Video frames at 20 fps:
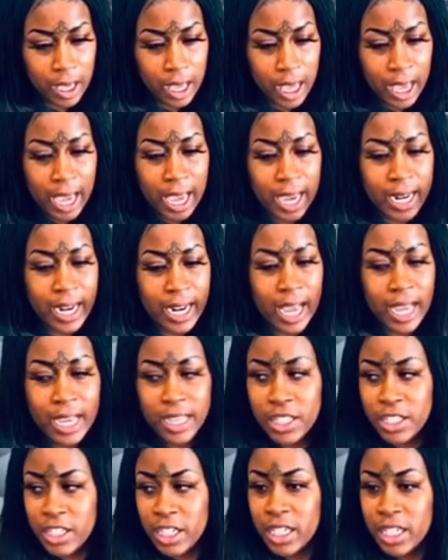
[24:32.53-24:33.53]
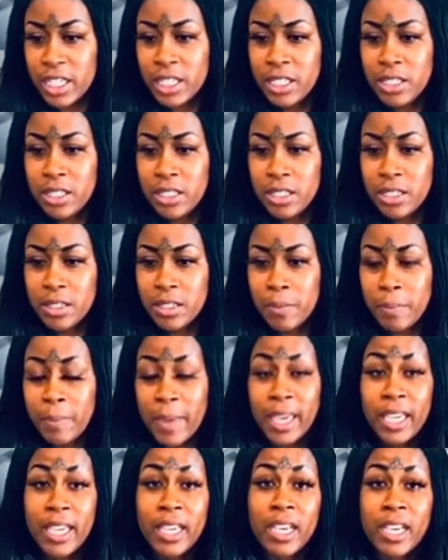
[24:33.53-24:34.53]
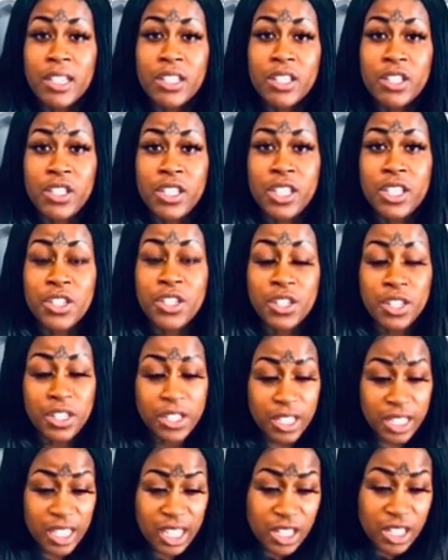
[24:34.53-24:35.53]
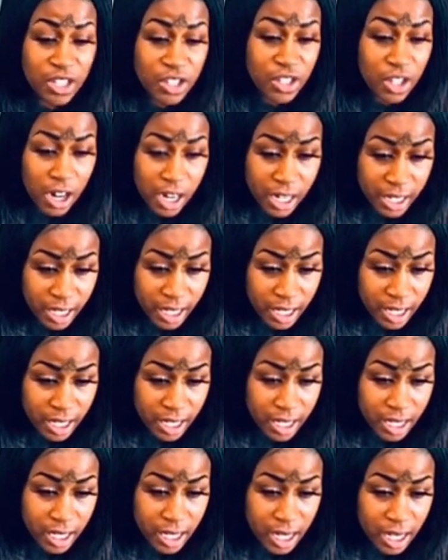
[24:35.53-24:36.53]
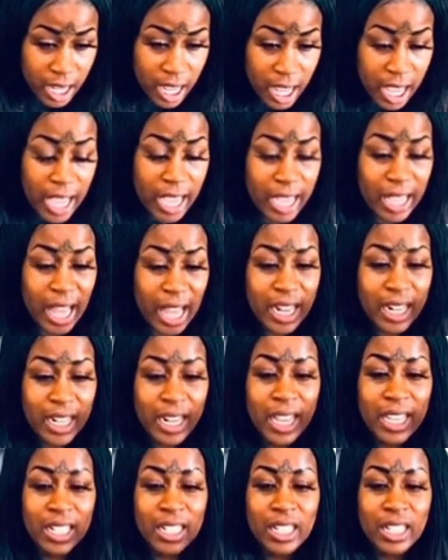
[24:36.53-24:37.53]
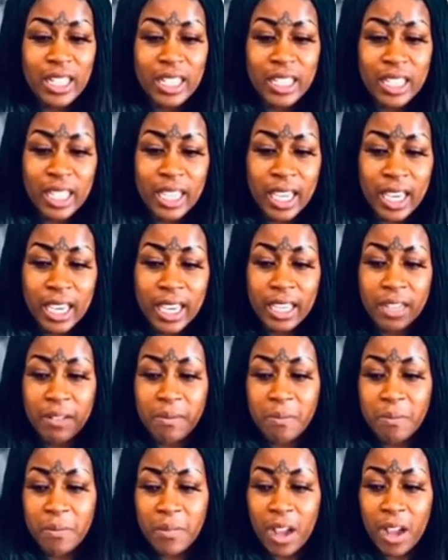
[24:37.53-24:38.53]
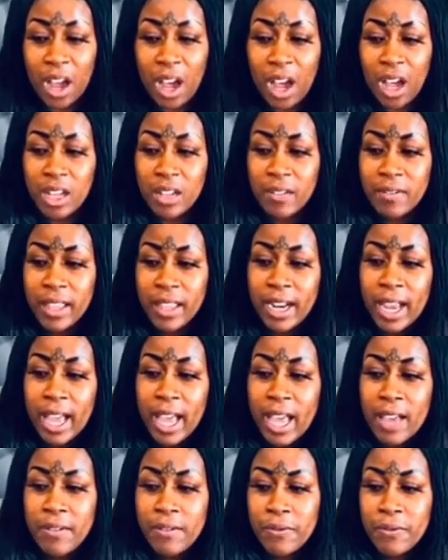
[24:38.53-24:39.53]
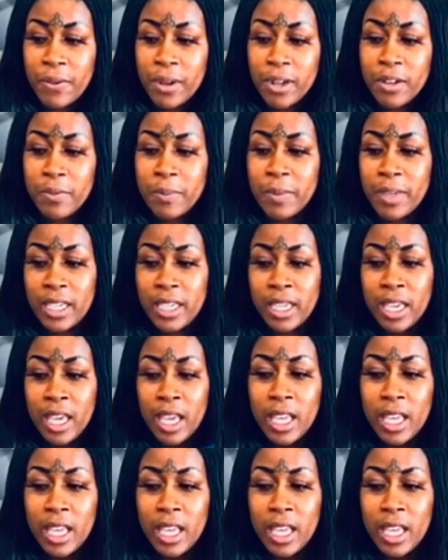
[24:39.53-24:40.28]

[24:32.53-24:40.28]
and not just making a decision to get started and kind of like looking at all of that I have in front of me,